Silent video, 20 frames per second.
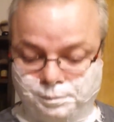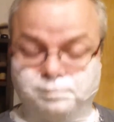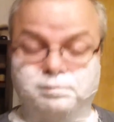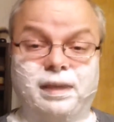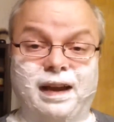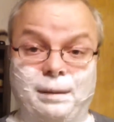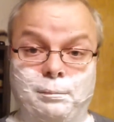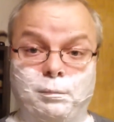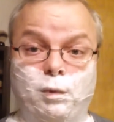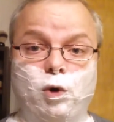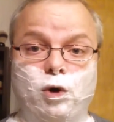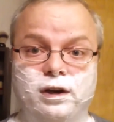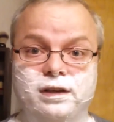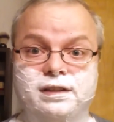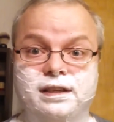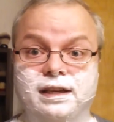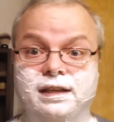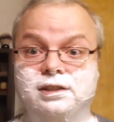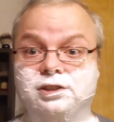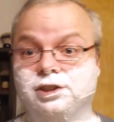Pay more
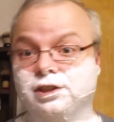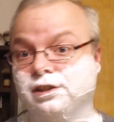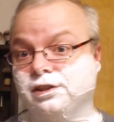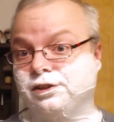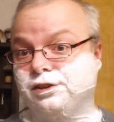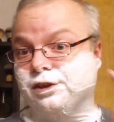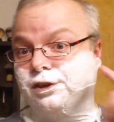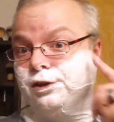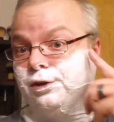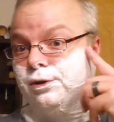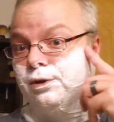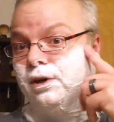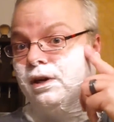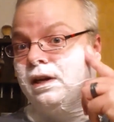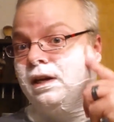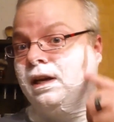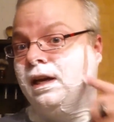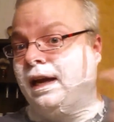attention to